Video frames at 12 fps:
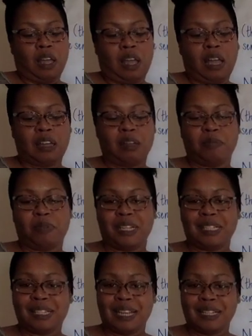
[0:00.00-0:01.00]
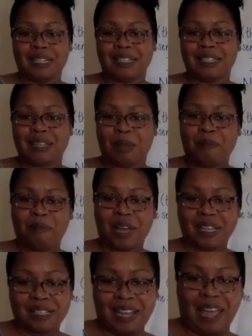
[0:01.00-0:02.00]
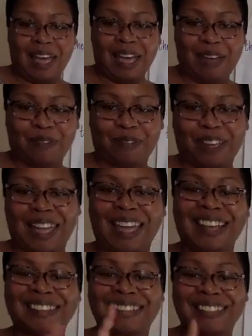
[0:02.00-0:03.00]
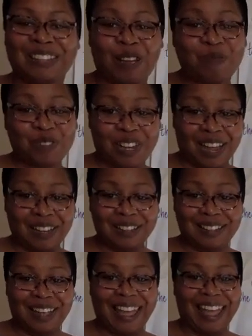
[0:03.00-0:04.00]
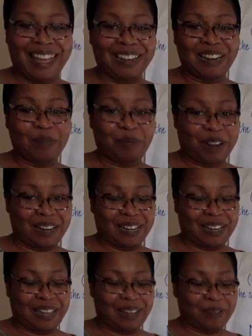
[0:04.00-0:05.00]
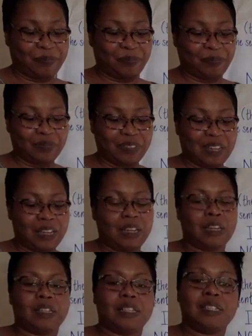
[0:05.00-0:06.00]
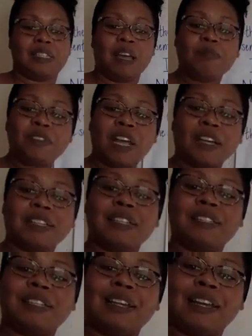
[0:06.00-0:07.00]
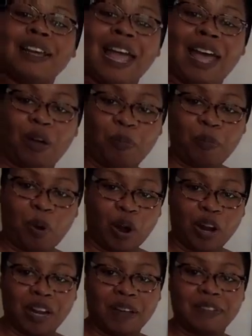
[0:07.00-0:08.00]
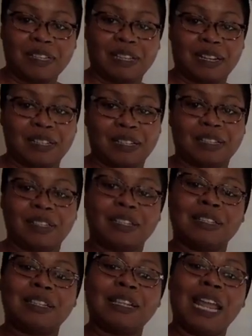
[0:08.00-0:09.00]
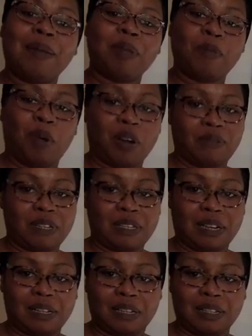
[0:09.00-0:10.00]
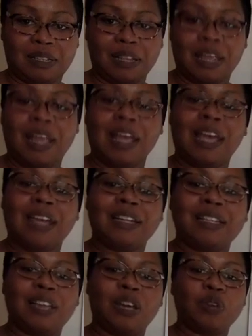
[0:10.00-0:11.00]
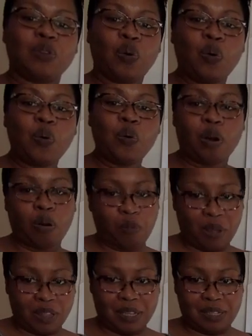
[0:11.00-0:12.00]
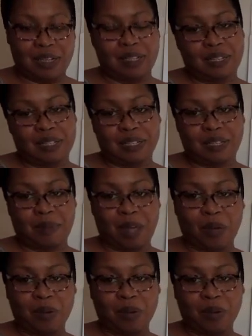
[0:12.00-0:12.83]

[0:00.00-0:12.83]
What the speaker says: A complete sentence must have a subject and a predicate. The subject is the noun part of the sentence, the naming part of the sentence, and it tells who or what the sentence is about.